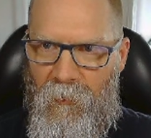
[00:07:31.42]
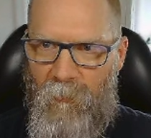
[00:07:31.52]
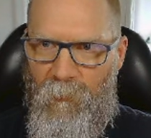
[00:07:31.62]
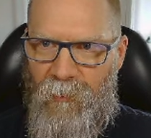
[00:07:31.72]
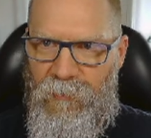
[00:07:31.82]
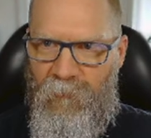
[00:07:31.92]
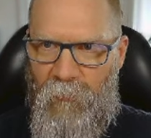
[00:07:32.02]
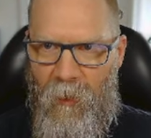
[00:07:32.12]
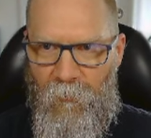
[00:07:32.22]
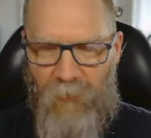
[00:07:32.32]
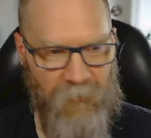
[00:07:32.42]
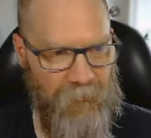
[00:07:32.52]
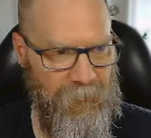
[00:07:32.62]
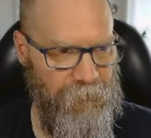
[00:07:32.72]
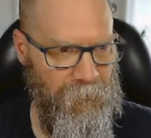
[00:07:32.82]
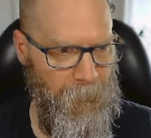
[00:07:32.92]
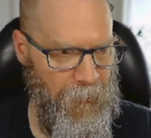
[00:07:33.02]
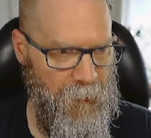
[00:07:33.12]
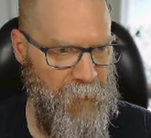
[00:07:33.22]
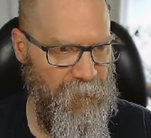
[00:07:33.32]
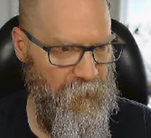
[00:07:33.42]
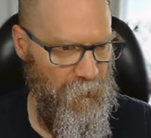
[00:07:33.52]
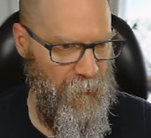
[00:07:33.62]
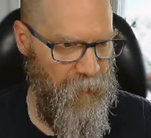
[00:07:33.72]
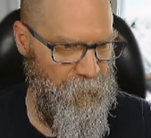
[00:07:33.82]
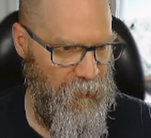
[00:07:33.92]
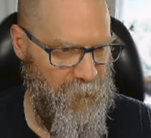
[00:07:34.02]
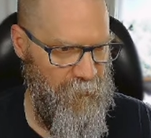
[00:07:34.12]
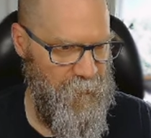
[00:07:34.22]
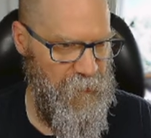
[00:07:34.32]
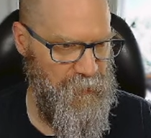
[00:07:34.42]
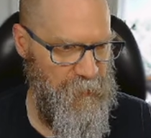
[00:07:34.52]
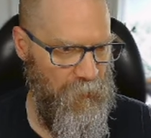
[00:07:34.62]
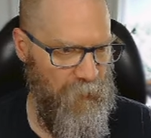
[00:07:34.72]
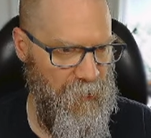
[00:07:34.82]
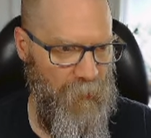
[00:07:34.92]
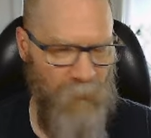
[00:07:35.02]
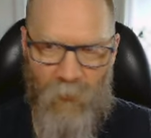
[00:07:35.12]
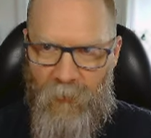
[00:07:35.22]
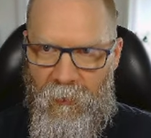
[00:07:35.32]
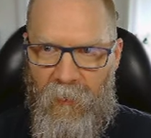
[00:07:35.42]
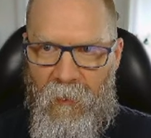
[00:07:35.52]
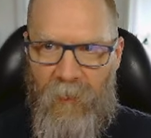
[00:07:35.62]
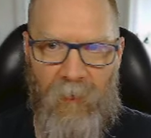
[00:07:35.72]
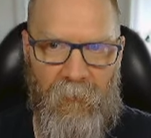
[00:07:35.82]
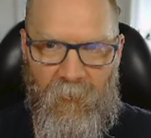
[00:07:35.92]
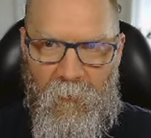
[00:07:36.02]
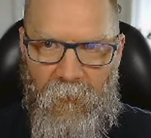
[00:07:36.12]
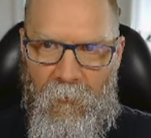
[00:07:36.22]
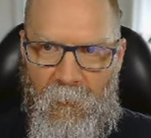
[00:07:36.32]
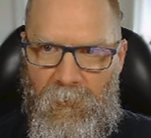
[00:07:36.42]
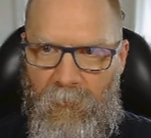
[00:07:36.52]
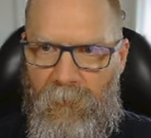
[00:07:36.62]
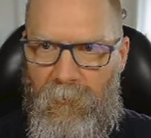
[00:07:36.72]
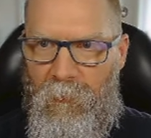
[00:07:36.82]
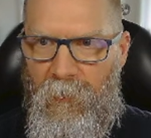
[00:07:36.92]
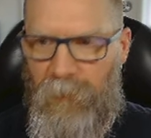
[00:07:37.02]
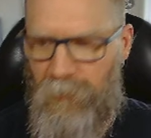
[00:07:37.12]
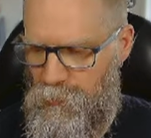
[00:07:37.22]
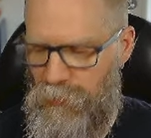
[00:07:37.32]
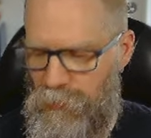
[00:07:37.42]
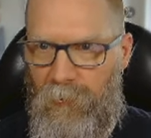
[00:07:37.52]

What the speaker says: a bunch of properties. If we look at our documentation here, we know that we're going to need launch